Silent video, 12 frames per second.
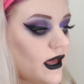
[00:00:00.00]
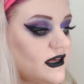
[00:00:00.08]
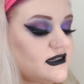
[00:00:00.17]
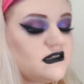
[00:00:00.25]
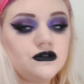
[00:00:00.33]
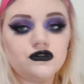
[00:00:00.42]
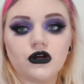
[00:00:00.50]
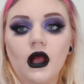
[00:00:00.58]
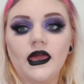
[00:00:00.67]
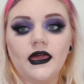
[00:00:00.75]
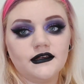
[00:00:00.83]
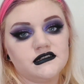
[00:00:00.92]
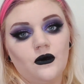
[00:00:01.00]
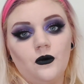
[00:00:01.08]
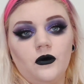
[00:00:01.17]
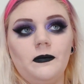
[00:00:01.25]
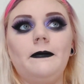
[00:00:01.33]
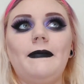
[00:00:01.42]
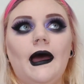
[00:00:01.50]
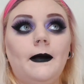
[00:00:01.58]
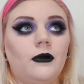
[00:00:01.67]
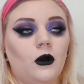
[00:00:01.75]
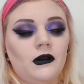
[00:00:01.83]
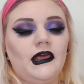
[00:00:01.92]
It's still drying, so it will be
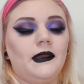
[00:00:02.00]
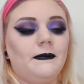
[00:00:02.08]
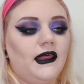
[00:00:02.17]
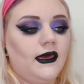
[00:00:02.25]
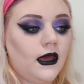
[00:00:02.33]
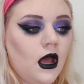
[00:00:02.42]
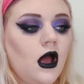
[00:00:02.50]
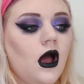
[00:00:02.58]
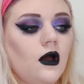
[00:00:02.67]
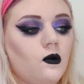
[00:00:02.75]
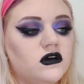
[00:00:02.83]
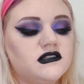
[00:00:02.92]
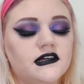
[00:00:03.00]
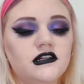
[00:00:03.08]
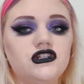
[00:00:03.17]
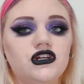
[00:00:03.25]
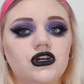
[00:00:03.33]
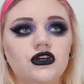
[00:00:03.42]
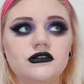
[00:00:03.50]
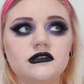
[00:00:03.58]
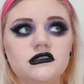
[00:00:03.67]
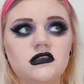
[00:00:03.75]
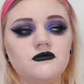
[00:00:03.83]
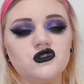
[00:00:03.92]
matte properly in a minute. I was going to do
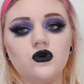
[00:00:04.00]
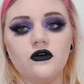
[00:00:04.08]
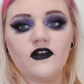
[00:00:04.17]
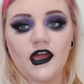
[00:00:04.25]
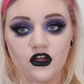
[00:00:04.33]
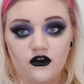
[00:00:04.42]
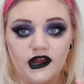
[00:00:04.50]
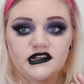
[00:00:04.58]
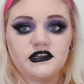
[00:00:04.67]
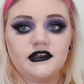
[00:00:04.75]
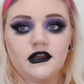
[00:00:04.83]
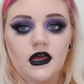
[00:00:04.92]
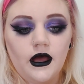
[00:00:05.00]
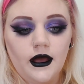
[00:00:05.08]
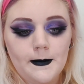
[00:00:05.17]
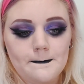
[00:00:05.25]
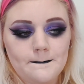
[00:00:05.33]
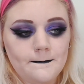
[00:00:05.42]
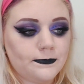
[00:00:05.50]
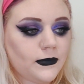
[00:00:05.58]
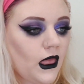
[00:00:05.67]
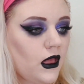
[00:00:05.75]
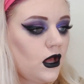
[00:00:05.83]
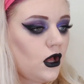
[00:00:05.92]
some sort of like gradient on
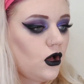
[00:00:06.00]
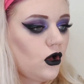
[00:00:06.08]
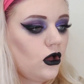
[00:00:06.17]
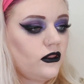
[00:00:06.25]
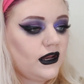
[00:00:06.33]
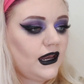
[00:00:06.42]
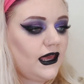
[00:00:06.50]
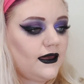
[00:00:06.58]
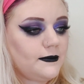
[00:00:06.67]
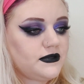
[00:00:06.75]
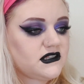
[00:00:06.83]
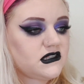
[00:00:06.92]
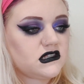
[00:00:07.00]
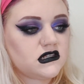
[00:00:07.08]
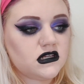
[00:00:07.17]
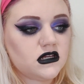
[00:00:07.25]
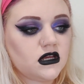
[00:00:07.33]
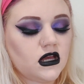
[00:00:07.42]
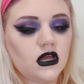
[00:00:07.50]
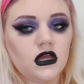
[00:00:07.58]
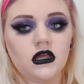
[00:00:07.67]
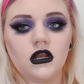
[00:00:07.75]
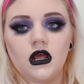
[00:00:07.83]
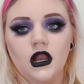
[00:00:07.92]
the lips,
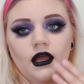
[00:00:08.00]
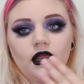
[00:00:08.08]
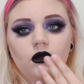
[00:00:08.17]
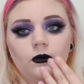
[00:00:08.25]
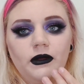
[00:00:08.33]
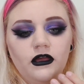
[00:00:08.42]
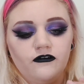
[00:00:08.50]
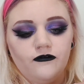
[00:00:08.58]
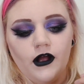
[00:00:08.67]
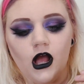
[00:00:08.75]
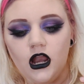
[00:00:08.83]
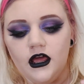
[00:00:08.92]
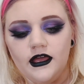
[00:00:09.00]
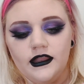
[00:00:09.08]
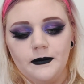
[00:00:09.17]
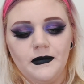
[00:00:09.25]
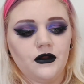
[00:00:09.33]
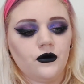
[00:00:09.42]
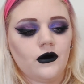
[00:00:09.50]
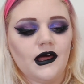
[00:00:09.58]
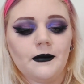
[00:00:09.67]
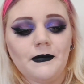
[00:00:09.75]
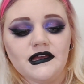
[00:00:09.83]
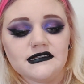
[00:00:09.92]
you know, like a little bit of color in the middle,
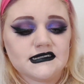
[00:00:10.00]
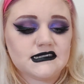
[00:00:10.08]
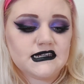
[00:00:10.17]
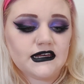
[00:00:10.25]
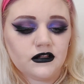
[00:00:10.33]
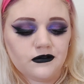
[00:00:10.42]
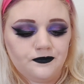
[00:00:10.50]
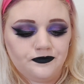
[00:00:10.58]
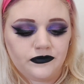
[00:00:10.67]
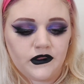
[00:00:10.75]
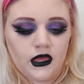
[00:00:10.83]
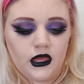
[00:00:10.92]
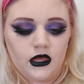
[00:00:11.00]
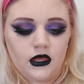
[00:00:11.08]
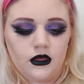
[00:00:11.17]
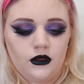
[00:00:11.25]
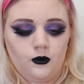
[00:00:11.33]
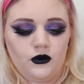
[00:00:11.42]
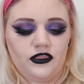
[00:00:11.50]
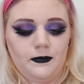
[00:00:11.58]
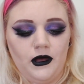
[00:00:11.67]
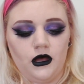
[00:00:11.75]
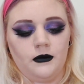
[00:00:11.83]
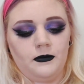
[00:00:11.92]
and I might still with the
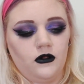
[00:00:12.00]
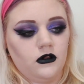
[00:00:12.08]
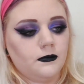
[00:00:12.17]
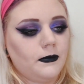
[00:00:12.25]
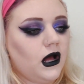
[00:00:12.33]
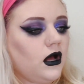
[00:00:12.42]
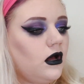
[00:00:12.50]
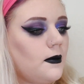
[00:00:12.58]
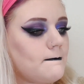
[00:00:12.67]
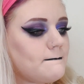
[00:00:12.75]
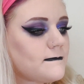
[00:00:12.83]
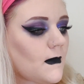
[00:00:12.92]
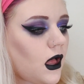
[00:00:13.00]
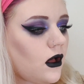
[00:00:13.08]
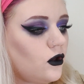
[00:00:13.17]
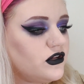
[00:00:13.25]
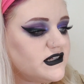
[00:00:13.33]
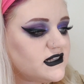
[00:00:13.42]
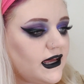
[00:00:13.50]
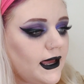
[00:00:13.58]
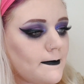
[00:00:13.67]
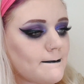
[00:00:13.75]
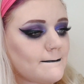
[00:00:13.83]
purple, but honestly,